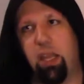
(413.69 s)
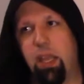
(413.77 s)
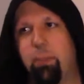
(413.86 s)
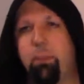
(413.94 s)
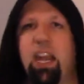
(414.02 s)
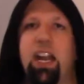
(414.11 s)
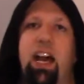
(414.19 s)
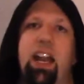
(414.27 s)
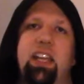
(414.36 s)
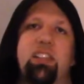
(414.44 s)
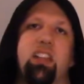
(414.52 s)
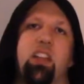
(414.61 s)
It may not
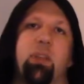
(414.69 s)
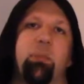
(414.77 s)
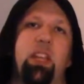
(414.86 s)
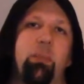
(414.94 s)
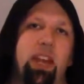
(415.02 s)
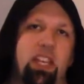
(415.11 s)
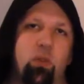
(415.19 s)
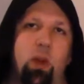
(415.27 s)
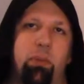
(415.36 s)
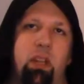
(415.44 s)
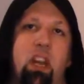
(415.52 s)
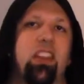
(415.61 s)
necessarily be the best
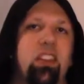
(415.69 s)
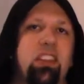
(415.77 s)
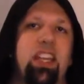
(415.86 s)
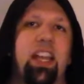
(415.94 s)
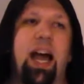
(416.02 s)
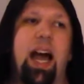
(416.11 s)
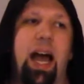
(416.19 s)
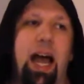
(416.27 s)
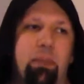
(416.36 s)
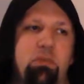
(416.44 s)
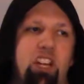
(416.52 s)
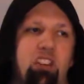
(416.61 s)
weapon. The thing
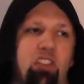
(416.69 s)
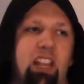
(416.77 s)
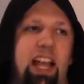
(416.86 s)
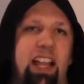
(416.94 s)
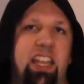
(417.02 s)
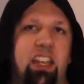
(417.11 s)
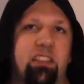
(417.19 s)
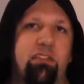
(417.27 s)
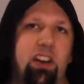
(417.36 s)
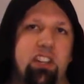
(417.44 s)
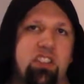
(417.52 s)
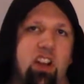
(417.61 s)
I'm generally lacking in
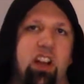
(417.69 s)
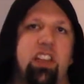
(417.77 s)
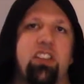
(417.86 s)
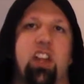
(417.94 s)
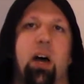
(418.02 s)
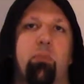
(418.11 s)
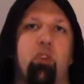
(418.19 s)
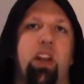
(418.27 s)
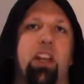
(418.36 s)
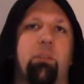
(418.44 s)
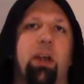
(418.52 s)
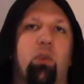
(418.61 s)
funds on is
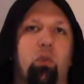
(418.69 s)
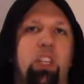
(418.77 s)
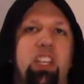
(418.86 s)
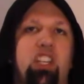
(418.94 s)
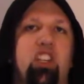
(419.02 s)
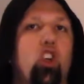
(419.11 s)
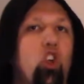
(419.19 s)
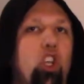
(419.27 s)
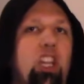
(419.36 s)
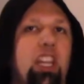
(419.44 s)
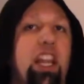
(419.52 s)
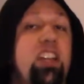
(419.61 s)
upgrading my really
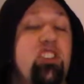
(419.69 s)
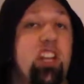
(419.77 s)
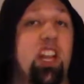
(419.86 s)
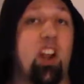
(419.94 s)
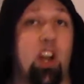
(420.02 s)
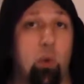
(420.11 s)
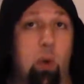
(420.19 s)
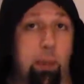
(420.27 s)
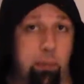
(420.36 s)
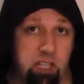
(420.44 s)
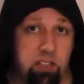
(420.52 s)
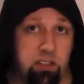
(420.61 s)
good legendary
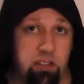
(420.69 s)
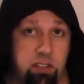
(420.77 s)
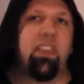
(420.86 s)
weapons.